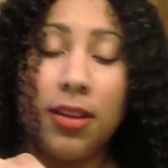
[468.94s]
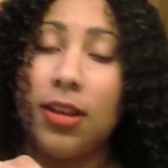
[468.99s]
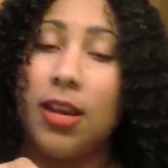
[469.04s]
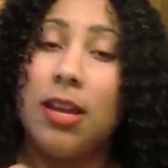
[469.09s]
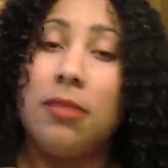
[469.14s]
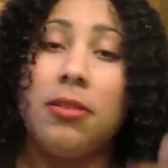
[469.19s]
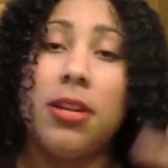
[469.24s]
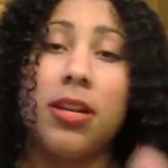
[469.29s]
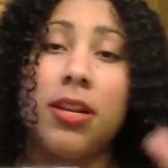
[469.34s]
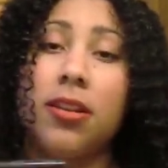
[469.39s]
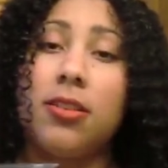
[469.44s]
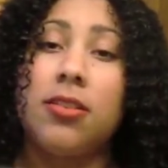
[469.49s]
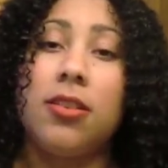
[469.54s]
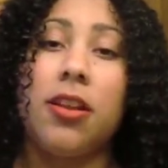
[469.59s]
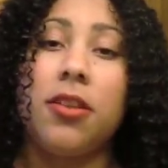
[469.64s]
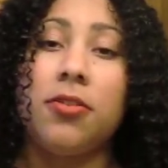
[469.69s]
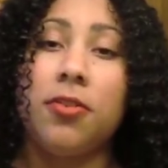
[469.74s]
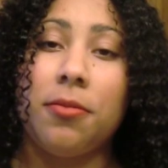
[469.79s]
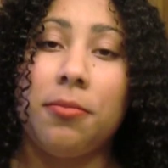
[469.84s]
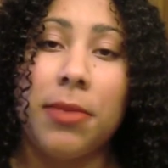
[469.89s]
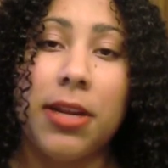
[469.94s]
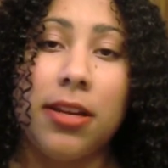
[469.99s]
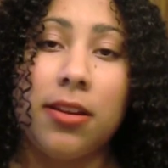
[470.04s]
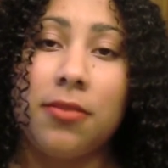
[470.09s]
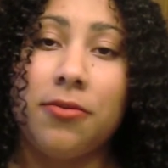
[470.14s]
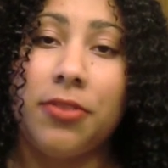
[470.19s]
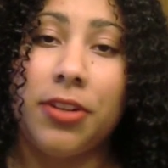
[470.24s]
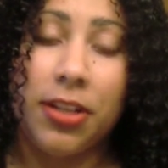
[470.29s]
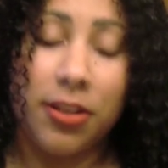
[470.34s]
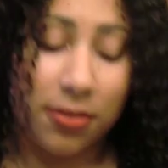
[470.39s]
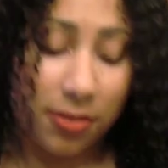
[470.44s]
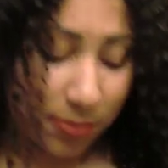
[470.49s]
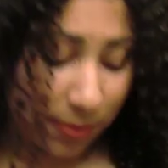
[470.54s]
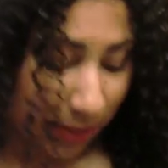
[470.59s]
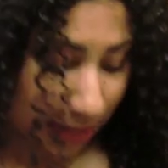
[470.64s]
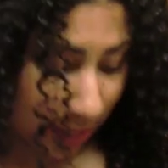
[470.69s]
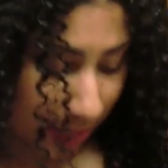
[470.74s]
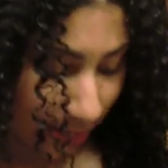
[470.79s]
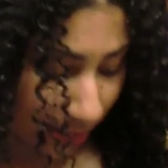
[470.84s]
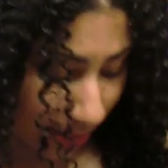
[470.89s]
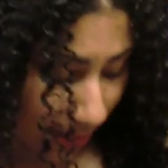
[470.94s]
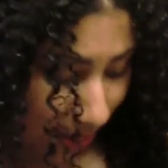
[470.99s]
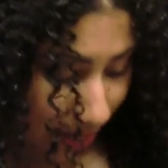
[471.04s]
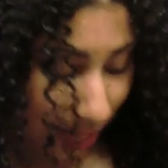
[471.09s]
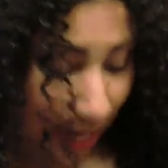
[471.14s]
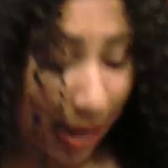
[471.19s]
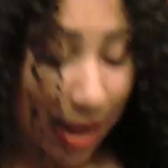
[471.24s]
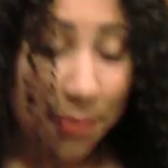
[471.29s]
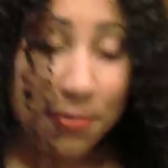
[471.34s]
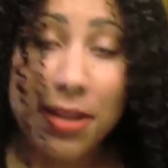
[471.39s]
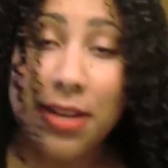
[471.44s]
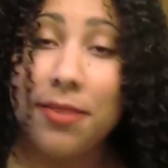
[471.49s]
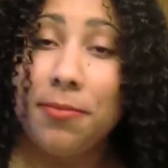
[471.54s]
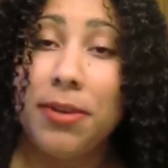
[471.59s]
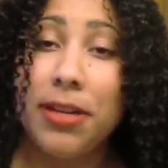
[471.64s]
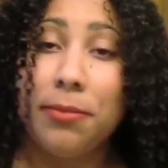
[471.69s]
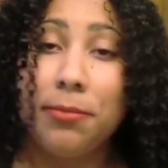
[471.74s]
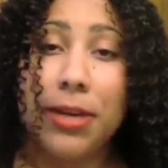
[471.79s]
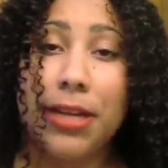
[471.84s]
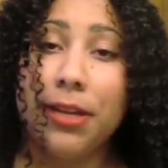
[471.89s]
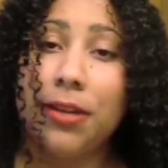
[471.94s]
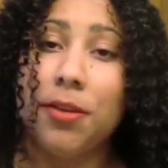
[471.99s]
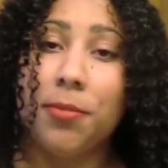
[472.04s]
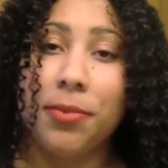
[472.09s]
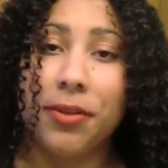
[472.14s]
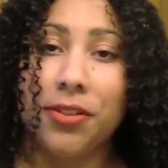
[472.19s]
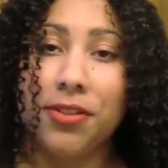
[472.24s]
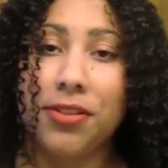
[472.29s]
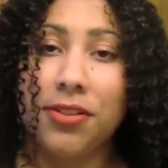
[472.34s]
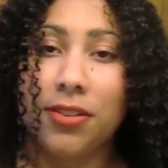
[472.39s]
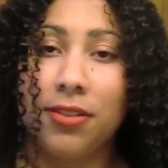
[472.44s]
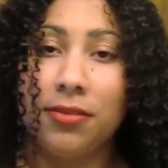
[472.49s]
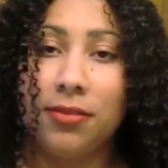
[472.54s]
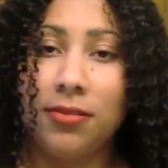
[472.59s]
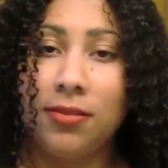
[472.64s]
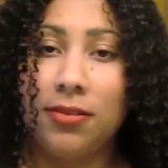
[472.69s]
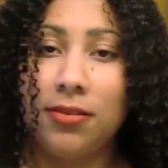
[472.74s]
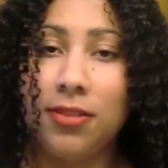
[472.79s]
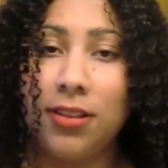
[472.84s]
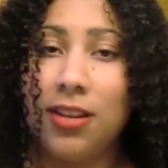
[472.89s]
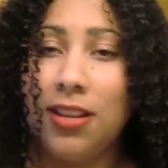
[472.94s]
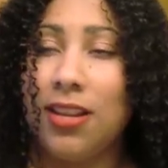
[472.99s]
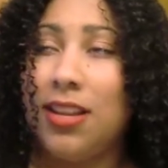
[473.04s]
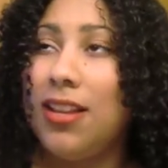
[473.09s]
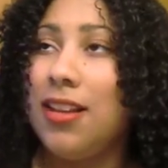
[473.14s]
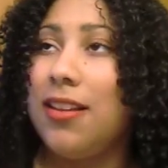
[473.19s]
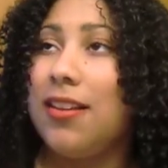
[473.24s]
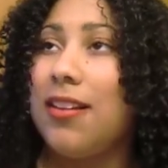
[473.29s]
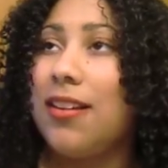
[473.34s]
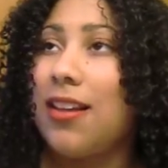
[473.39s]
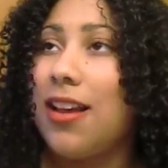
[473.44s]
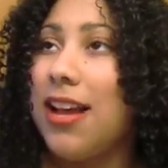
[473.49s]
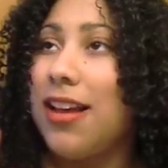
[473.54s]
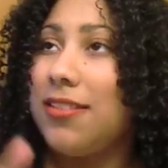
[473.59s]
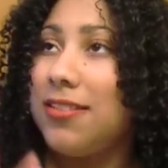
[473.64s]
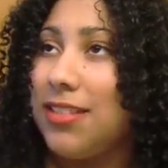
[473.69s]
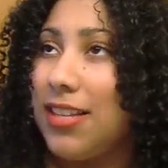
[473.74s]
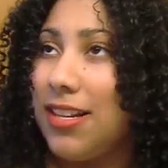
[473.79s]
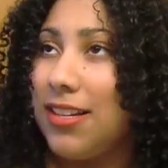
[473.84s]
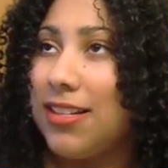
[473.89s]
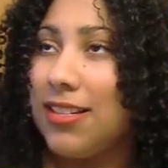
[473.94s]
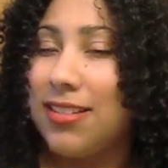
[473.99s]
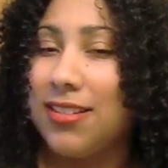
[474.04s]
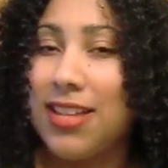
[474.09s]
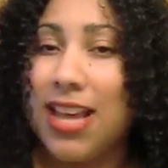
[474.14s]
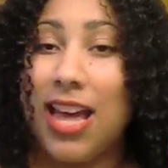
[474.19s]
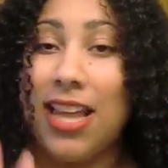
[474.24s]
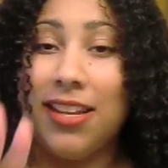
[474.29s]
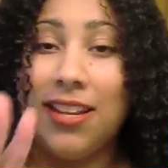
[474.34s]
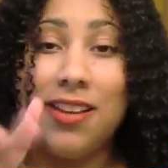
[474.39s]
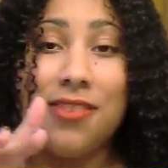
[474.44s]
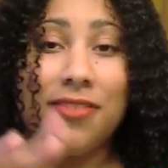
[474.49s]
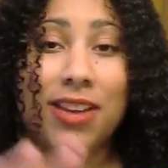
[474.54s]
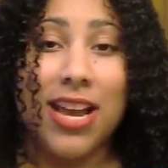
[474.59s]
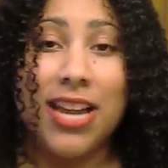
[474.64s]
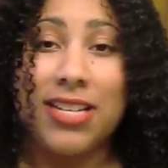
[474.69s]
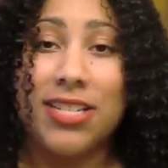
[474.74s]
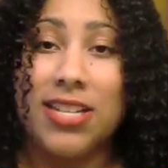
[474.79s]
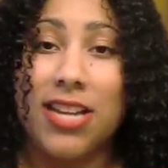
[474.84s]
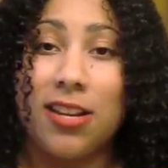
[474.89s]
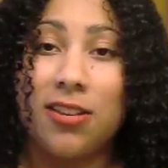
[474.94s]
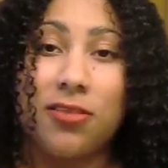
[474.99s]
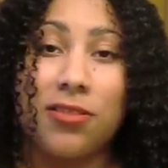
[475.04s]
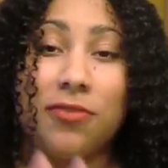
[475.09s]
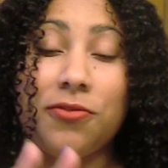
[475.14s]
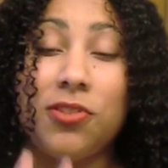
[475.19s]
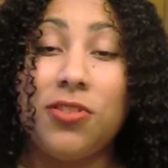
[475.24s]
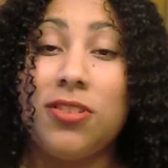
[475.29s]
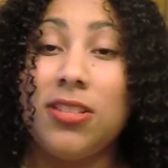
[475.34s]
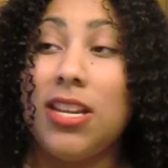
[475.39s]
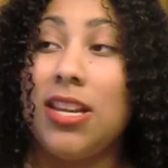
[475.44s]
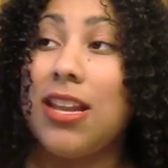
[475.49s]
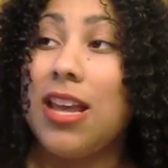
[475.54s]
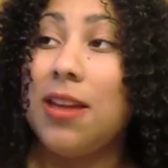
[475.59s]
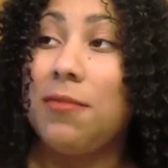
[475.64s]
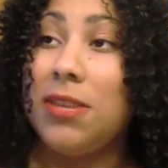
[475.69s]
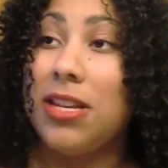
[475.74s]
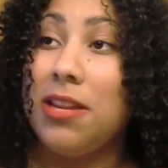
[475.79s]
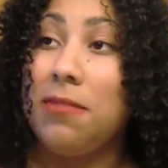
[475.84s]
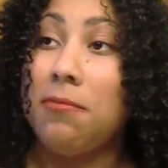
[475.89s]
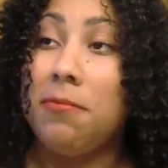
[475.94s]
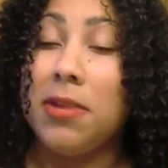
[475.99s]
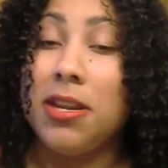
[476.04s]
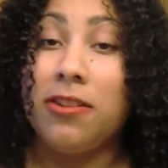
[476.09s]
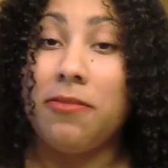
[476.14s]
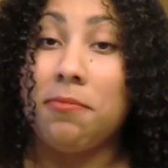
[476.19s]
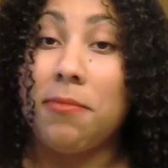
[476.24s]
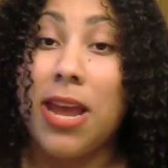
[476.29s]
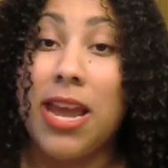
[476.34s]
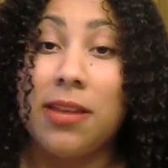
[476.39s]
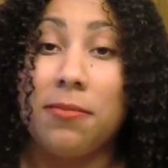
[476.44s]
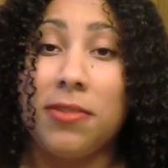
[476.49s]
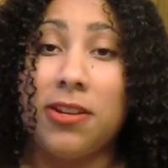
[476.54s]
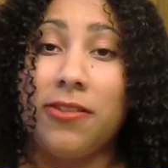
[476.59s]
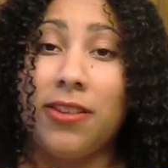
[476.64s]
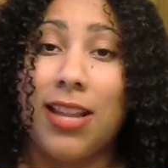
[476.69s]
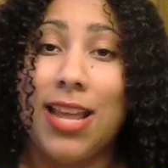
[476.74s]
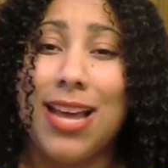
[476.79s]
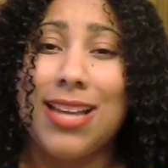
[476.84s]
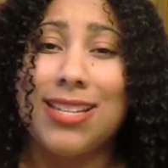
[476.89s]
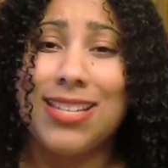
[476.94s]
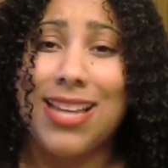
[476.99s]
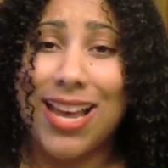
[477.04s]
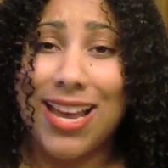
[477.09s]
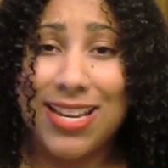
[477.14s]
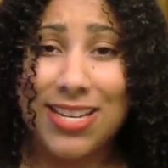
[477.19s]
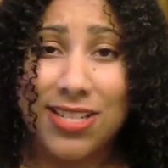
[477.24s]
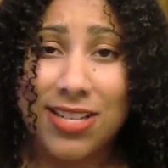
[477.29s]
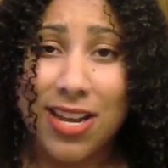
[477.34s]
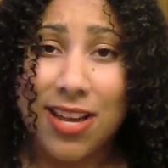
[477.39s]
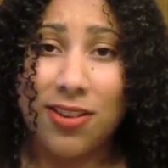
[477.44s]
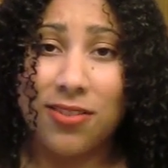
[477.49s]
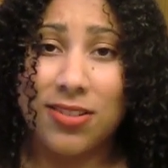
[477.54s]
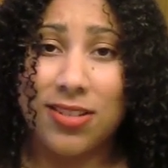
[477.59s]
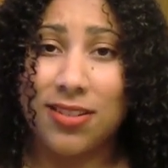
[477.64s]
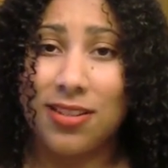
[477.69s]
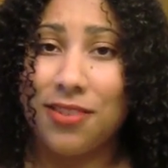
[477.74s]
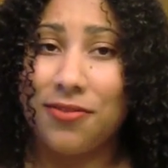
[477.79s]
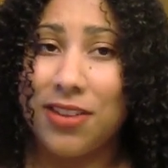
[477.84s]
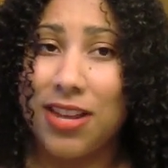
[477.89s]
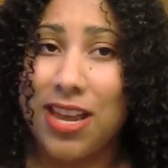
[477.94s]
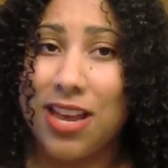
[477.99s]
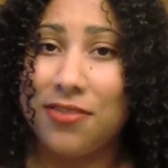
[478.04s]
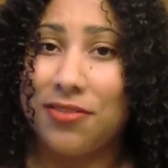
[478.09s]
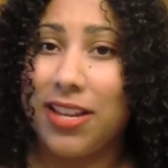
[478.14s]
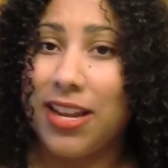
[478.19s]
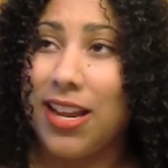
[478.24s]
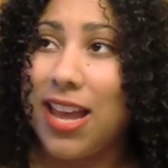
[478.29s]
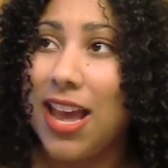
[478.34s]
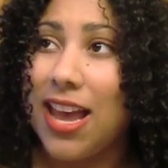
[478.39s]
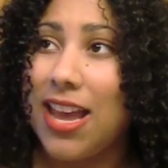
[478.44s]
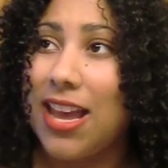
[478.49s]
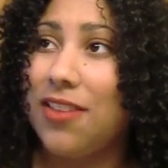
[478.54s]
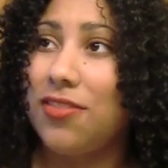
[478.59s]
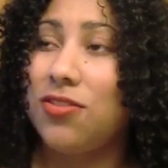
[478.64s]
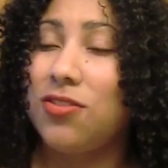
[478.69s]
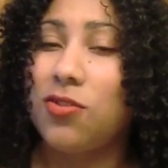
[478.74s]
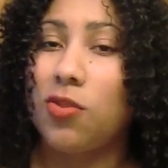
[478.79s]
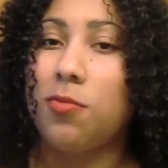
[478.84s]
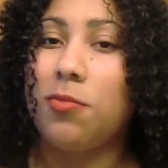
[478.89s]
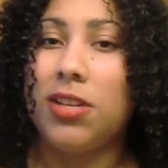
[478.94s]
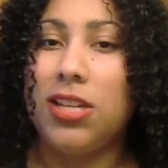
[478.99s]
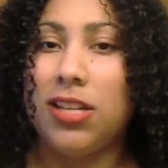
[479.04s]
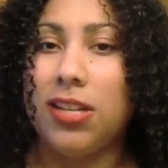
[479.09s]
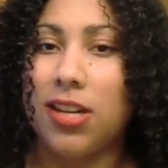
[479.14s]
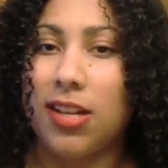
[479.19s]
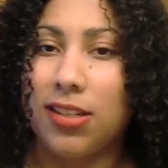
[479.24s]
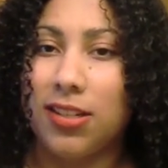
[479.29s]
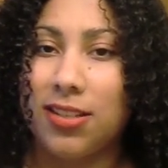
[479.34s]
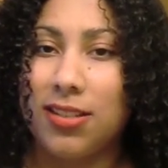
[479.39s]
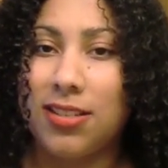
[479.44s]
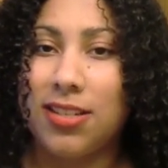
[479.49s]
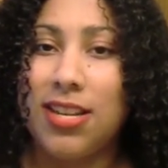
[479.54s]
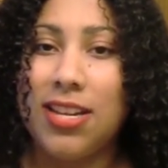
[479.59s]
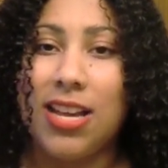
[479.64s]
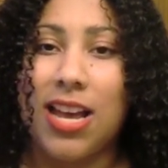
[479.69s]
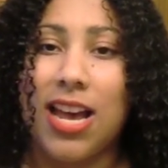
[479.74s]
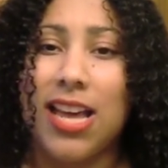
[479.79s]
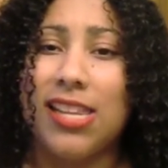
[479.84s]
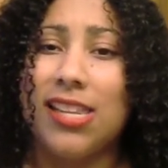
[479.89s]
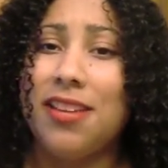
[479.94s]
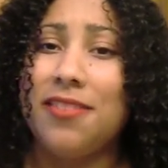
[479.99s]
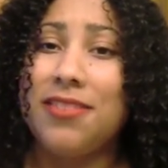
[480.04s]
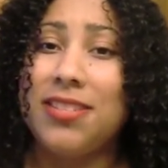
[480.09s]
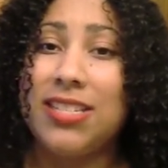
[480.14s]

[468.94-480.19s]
I'm not going to start doing makeup videos and whatnot. I'm not a big makeup person. I'll say this. I love eyeshadows. If you've seen how many MAC mineralized eyeshadows and stuff I have, like, I have so many colors. I love